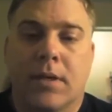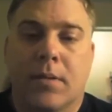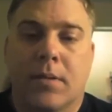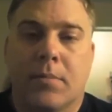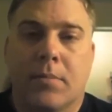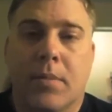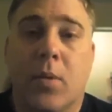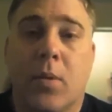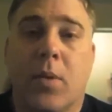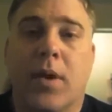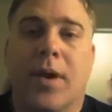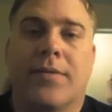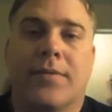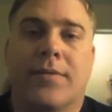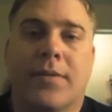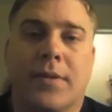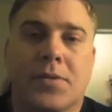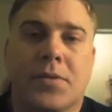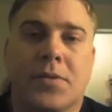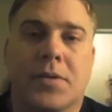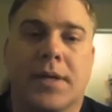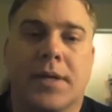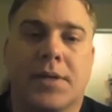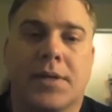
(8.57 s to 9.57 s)
By way of
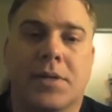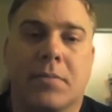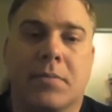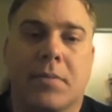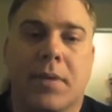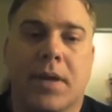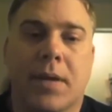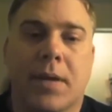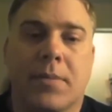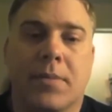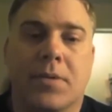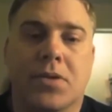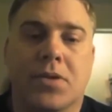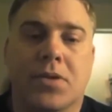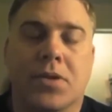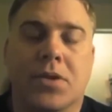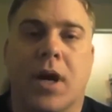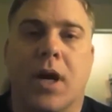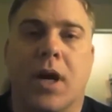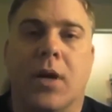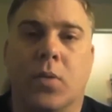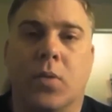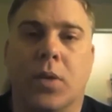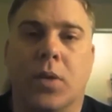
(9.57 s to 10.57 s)
introduction, my name is
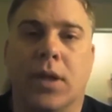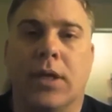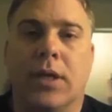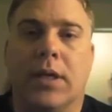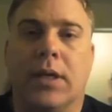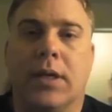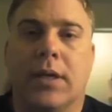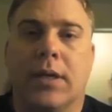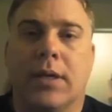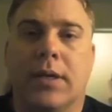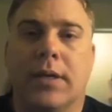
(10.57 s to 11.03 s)
SHAWN WEED.